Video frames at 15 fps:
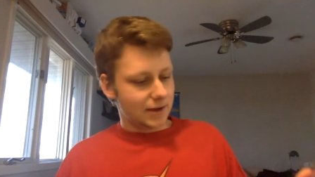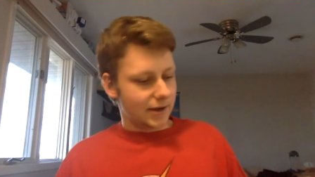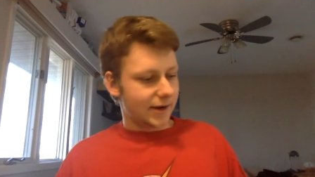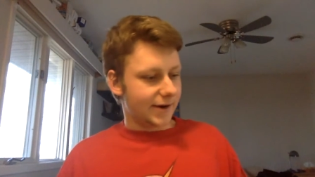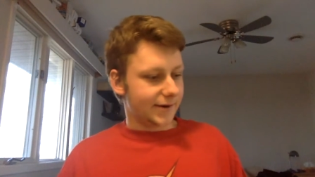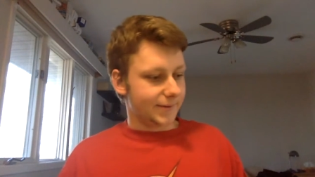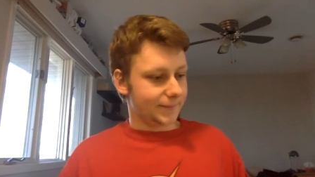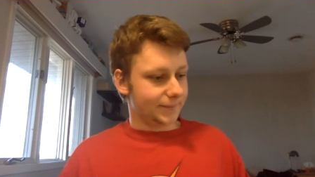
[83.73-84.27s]

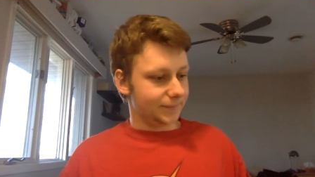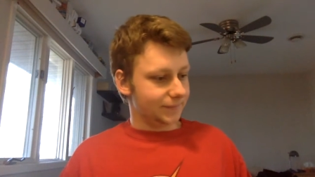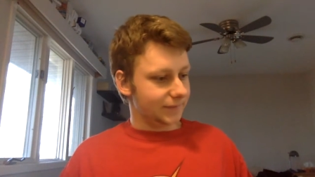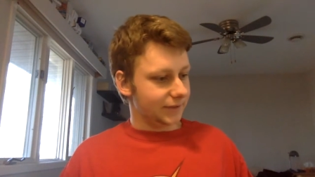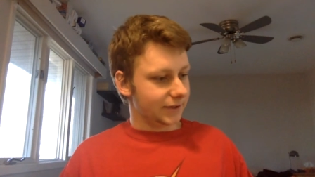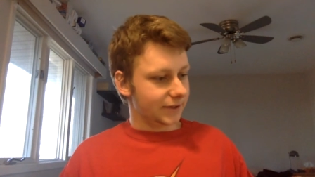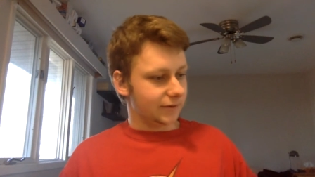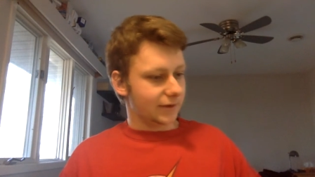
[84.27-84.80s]
Um,
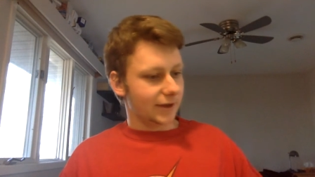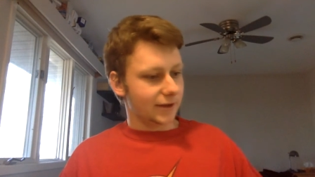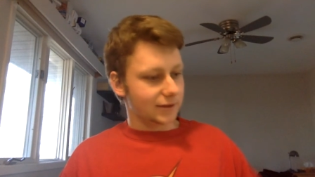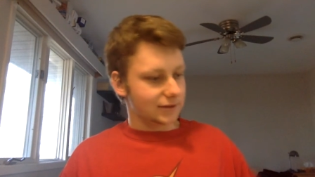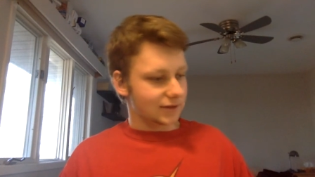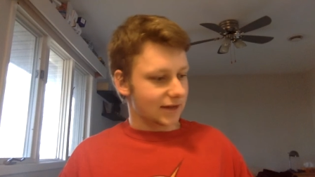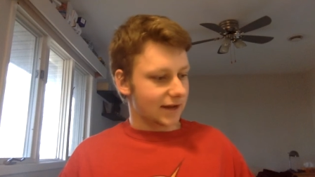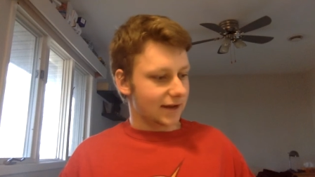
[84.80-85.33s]
you know, and I
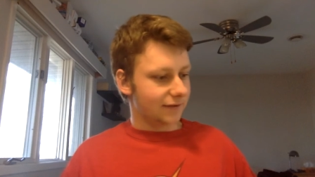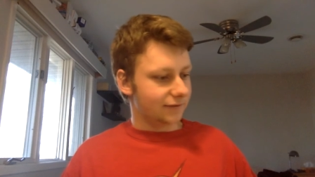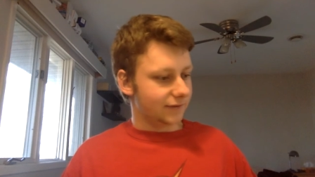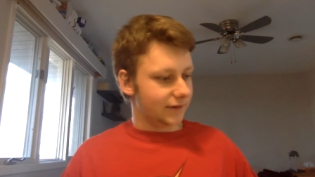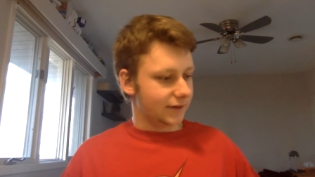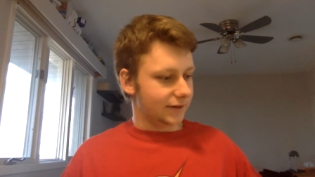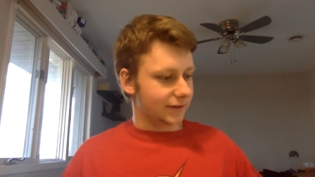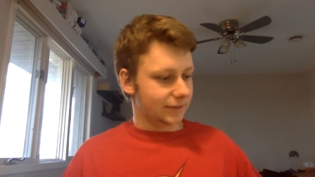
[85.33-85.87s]
also have
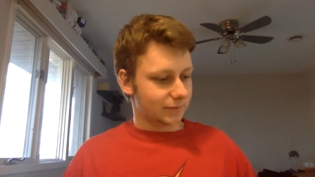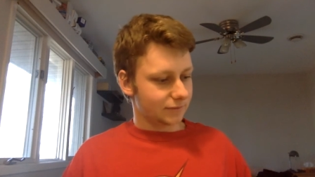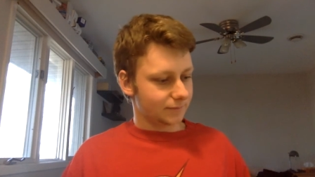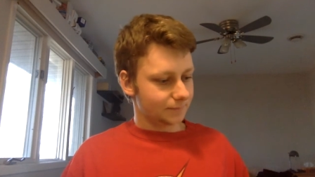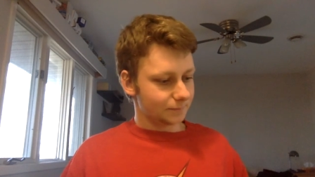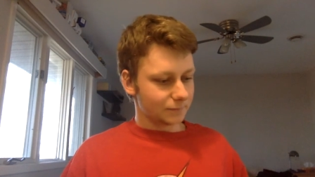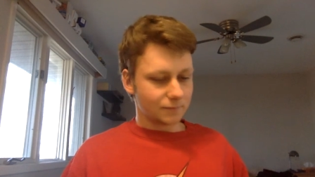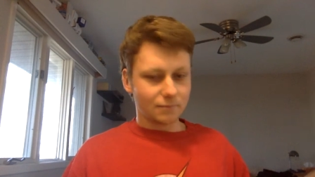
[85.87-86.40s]
uh, number
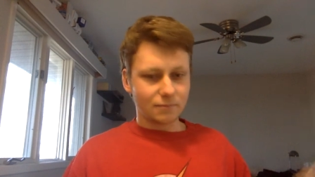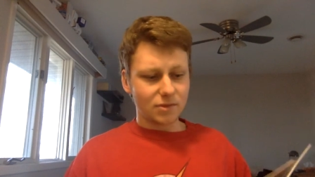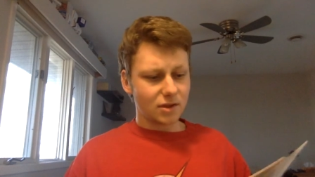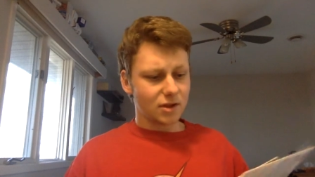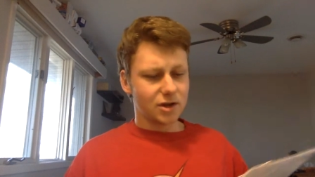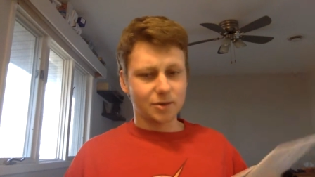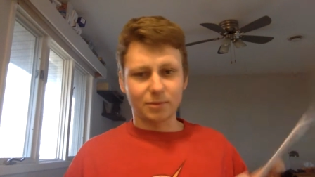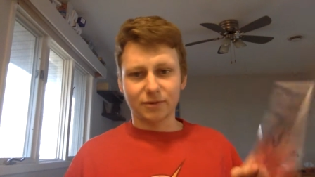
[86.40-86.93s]

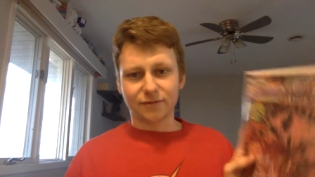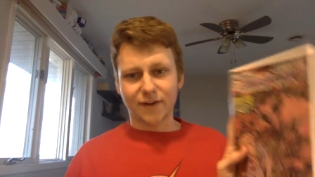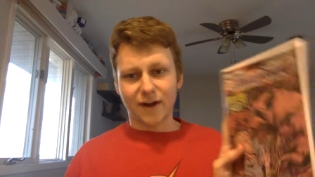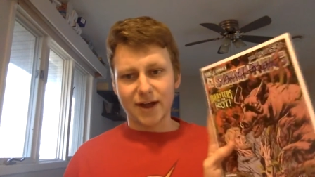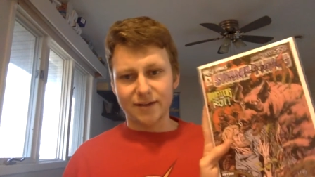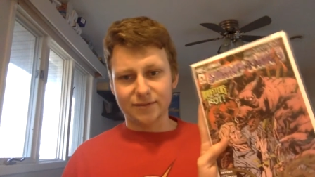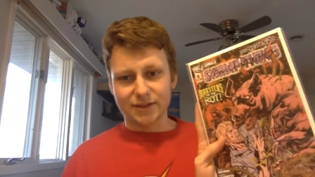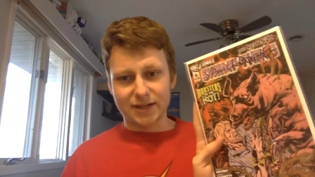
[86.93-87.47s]
number
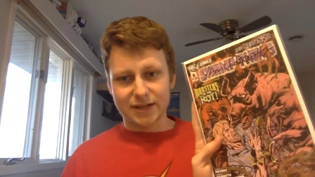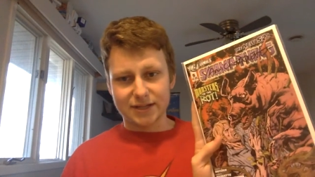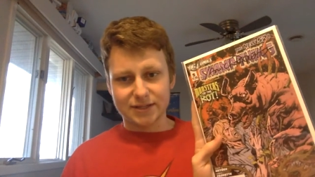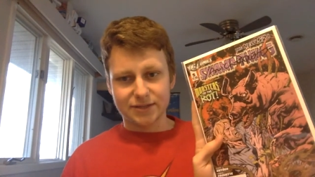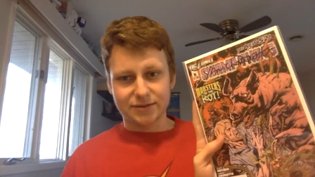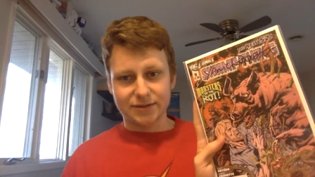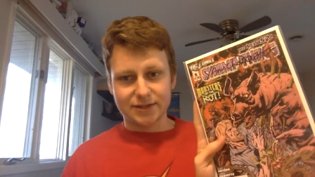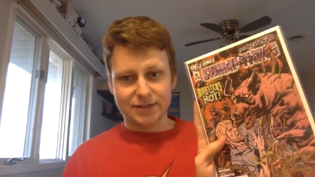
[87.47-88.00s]
five in that
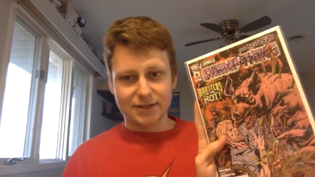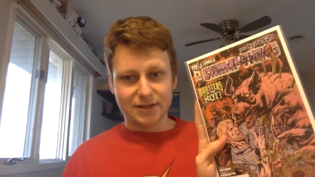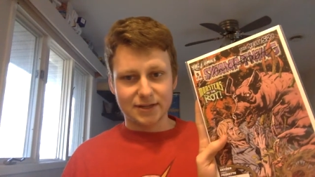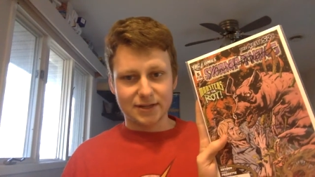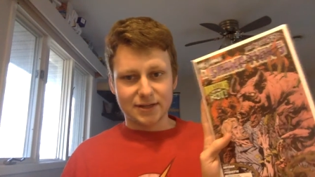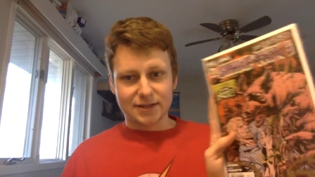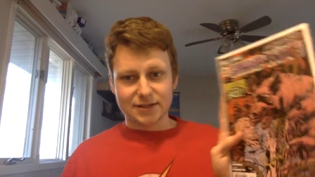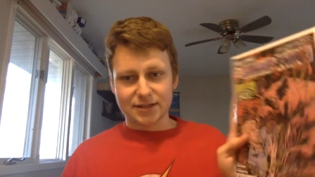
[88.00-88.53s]
series
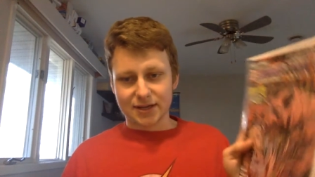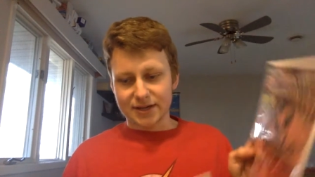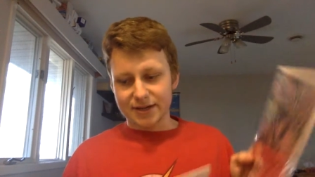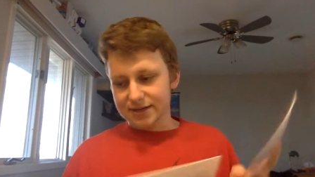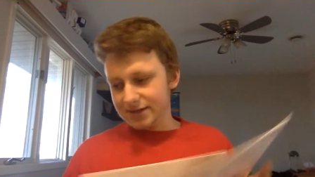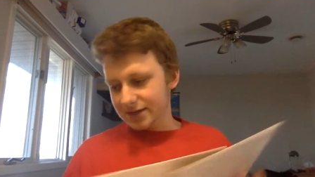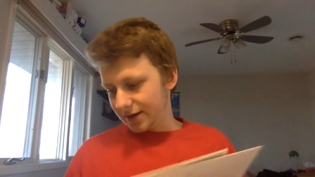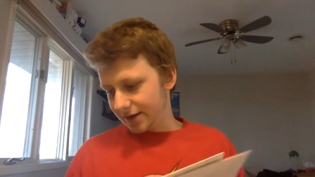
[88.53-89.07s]

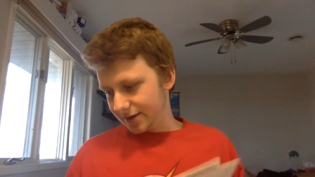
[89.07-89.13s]
signed.